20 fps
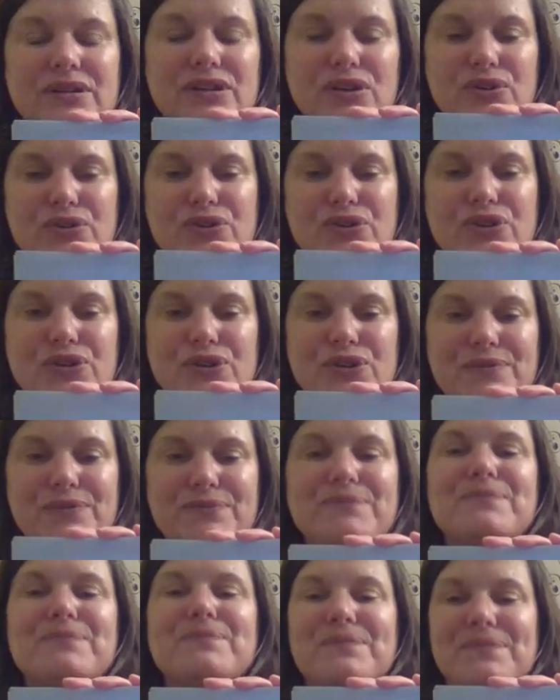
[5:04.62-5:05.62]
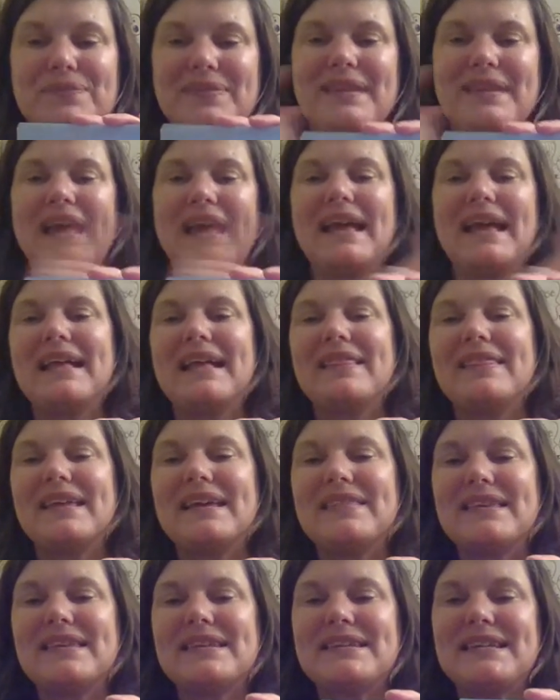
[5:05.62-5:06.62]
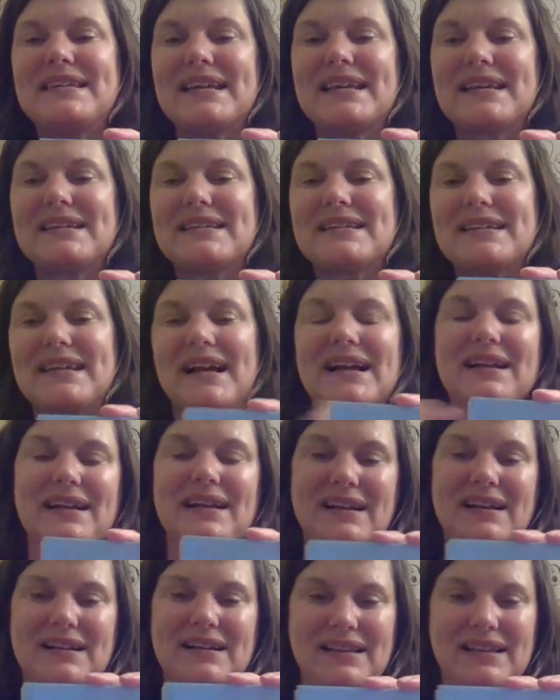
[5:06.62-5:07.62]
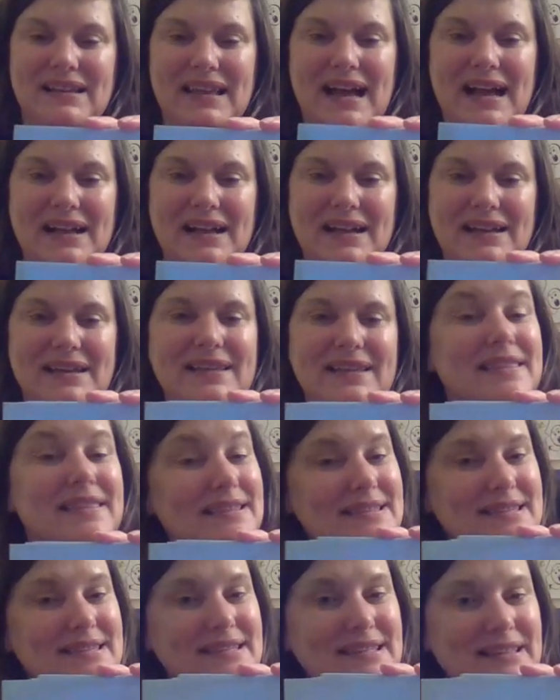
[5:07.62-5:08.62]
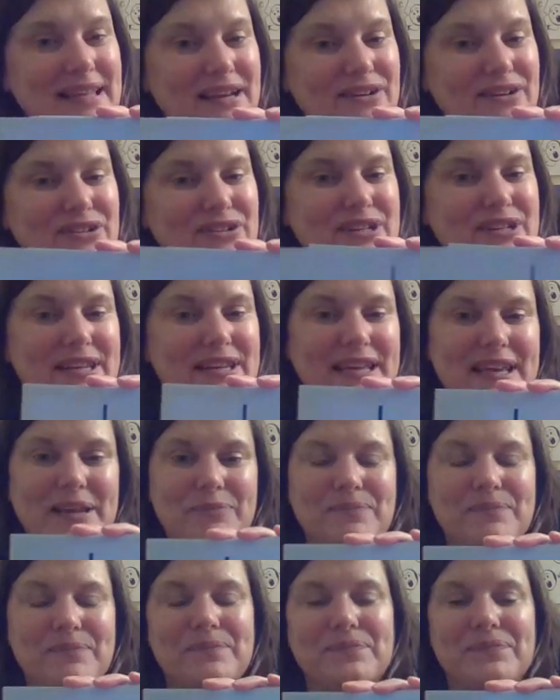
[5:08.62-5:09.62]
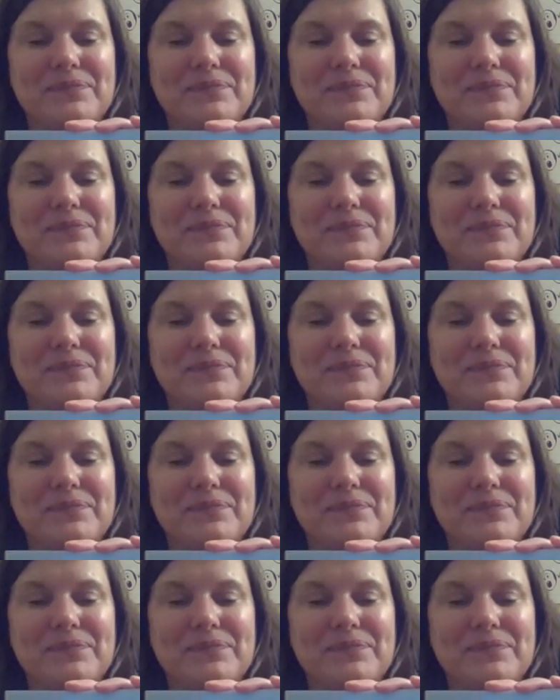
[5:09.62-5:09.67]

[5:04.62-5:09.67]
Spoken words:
Your turn. Like the tick-tock clock. This is the letter T.